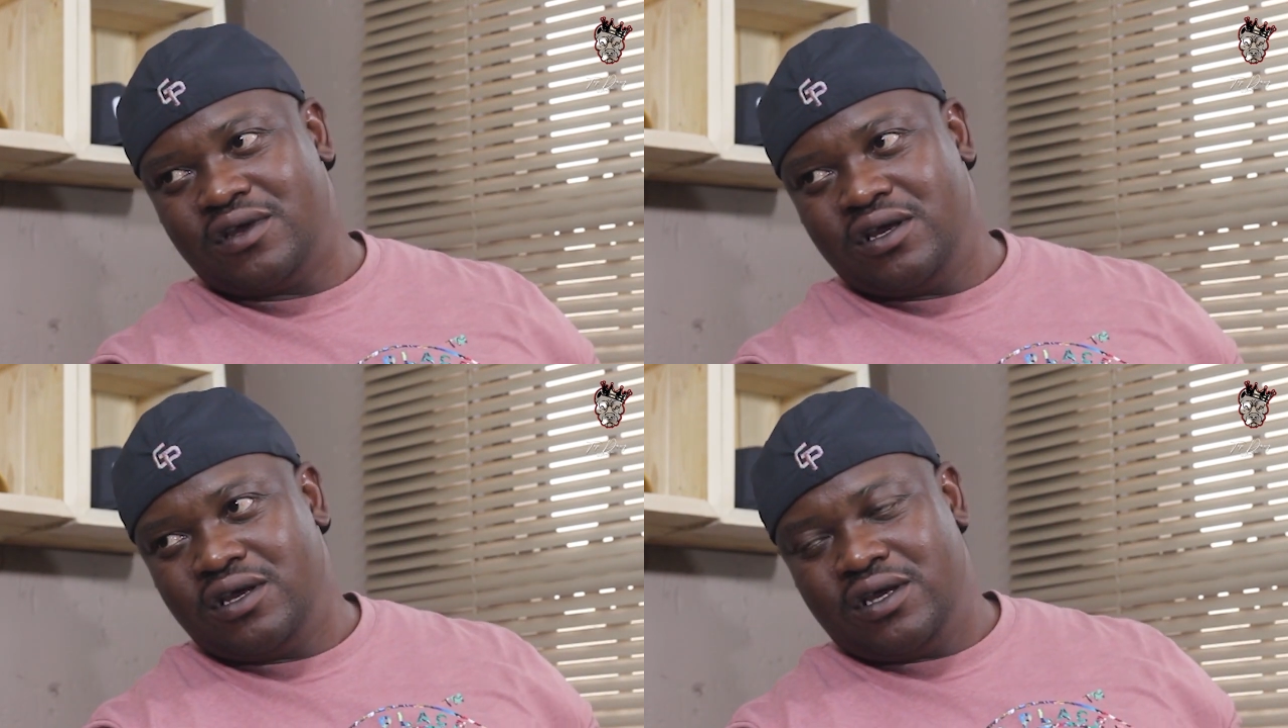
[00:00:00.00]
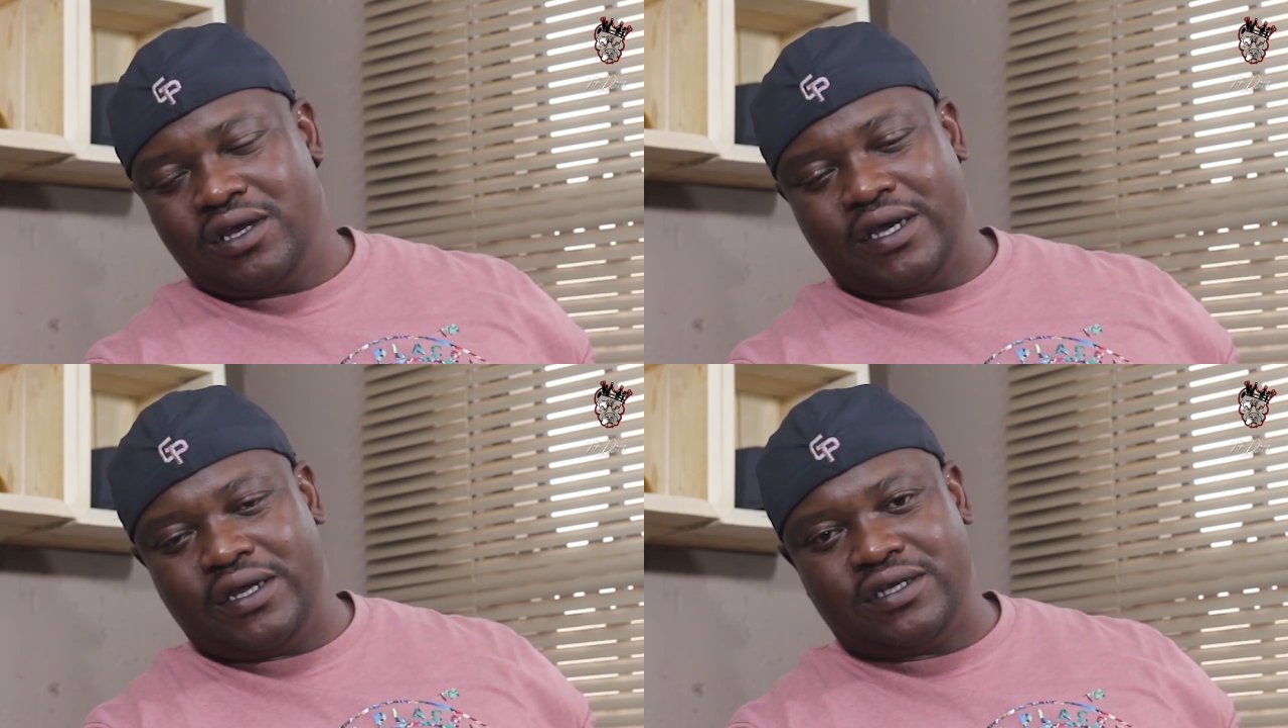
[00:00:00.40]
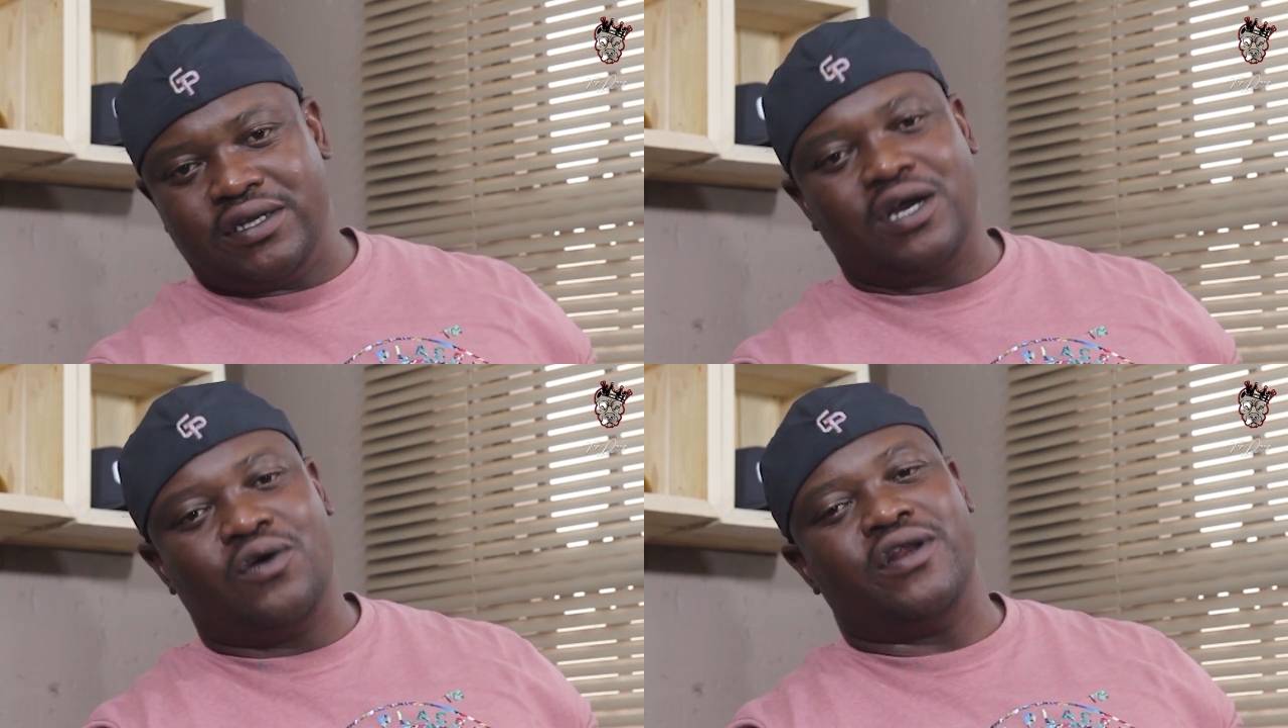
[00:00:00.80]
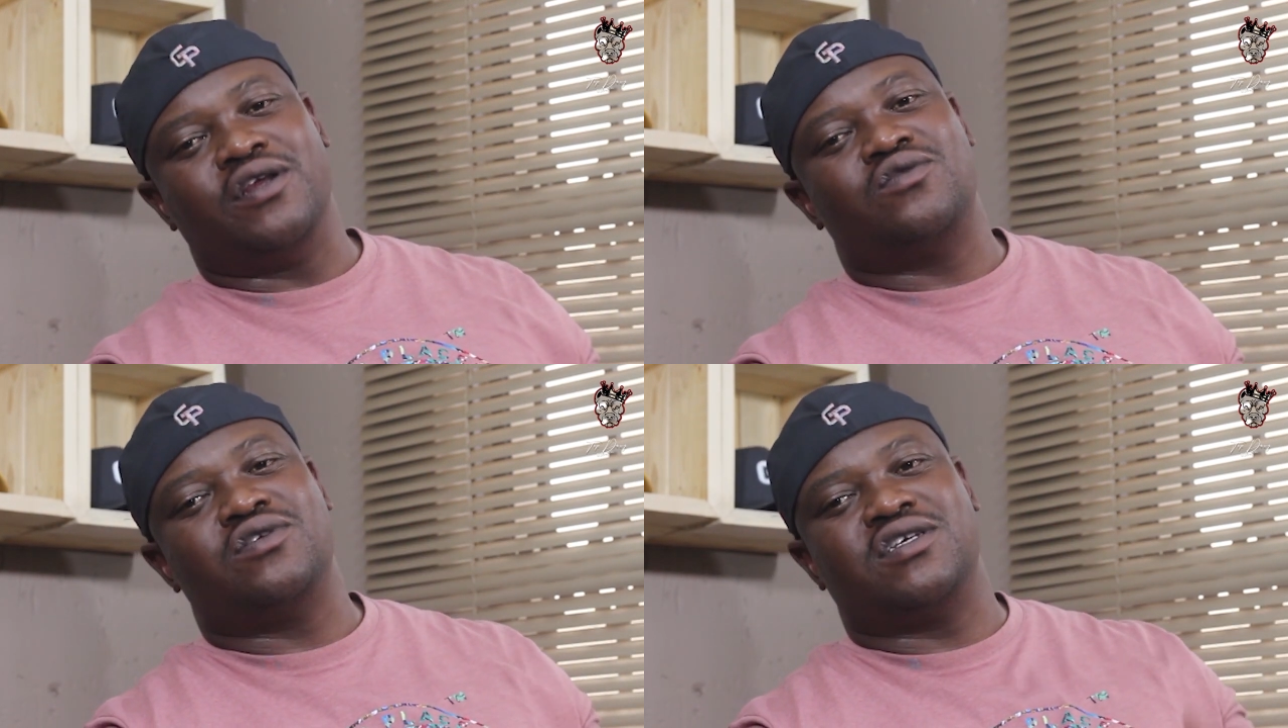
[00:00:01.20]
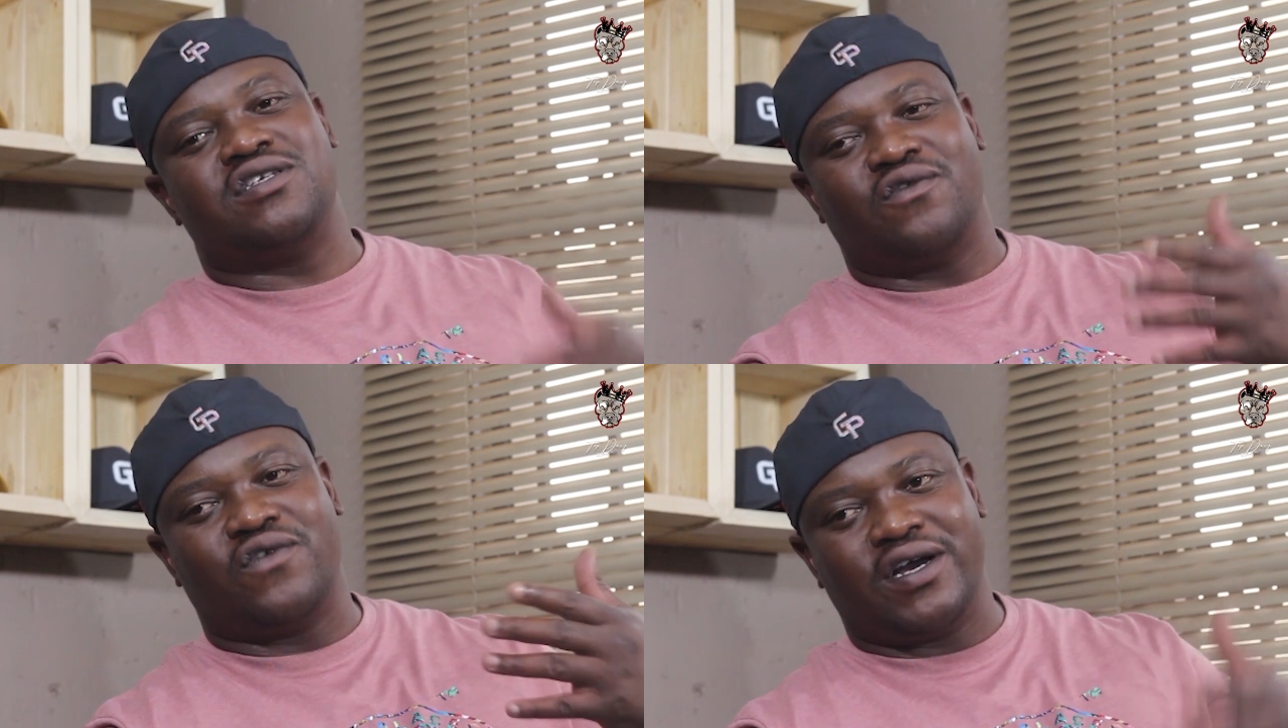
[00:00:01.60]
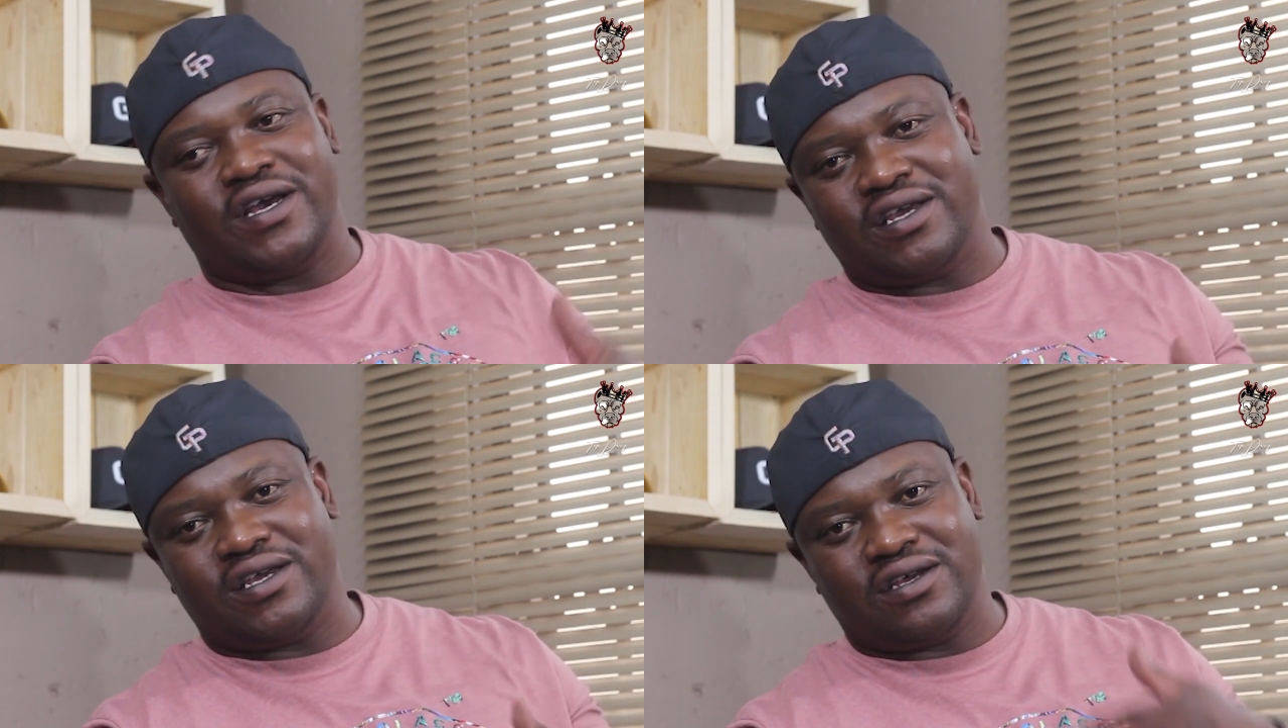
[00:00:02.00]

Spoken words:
Okay. And now I need to certify